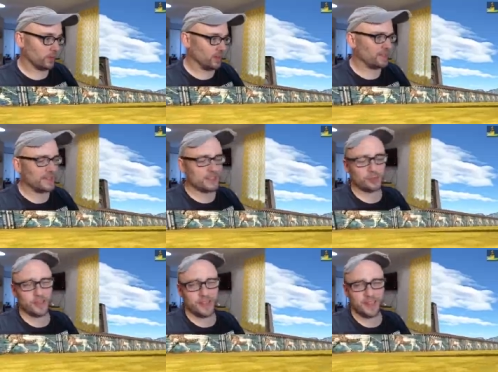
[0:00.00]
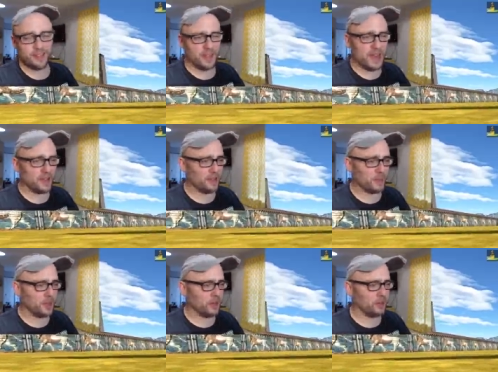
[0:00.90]
Not that it's really that... I
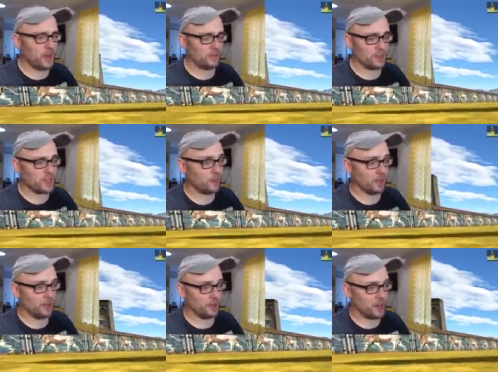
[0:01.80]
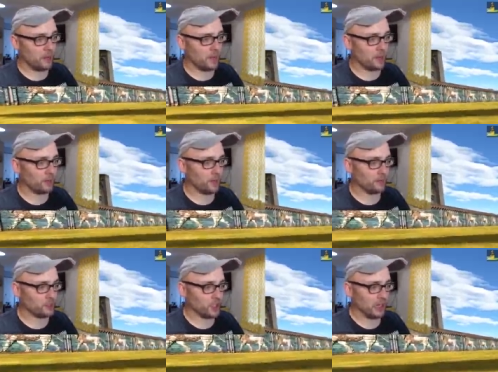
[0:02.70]
mean, I only have the Tommy gun anyway. I don't have
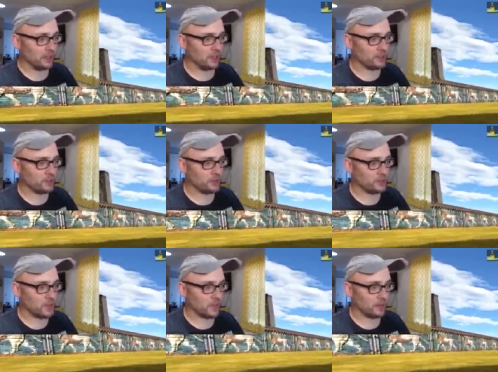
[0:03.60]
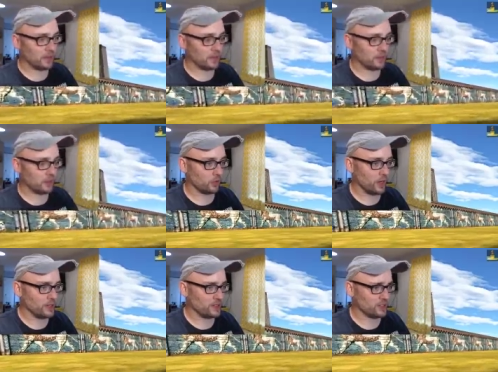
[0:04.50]
the chain gun, so it's not, like, the
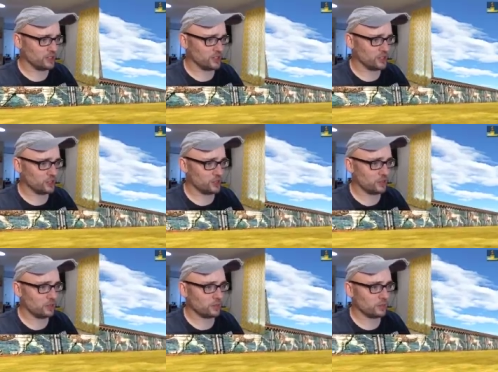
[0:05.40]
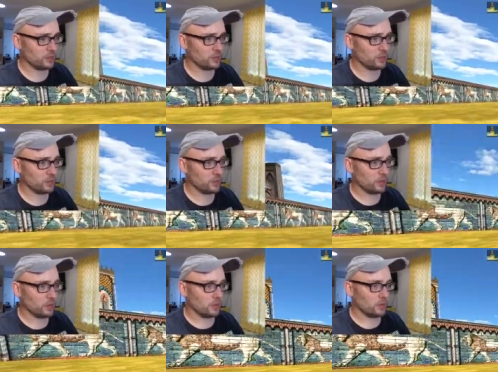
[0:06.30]
greatest decision.
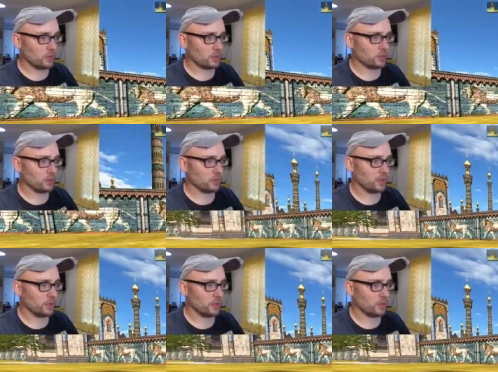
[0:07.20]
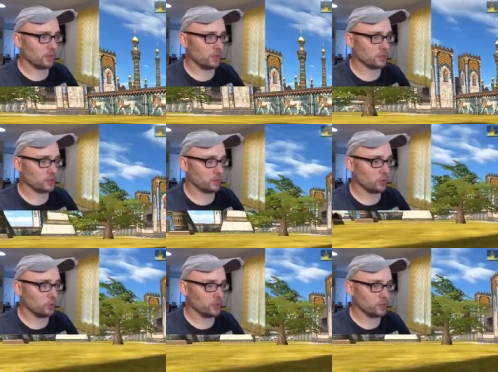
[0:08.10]
Uh, I hear some
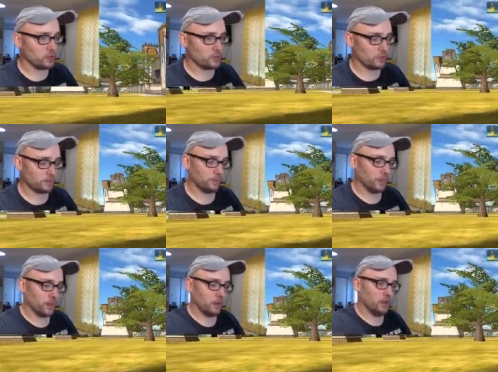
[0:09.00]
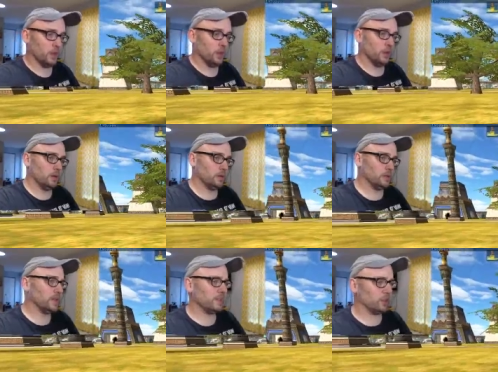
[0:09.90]
robots.
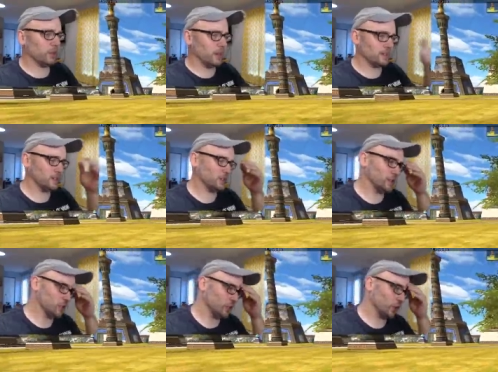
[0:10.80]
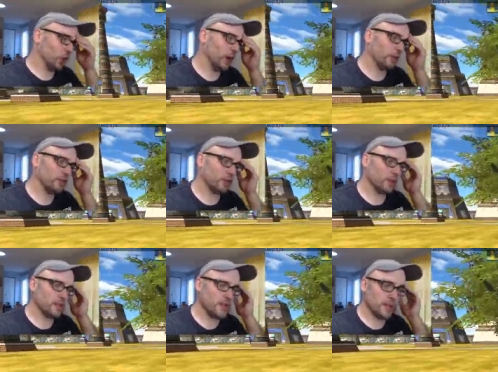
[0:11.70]
It's not the greatest decision to go after
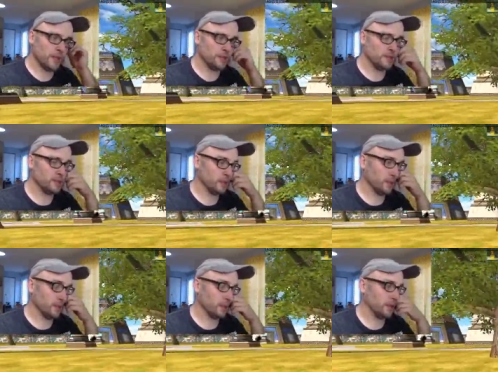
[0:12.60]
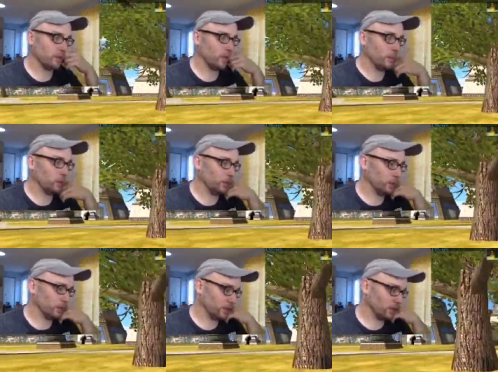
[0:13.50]
the demons and the, the reptiloids and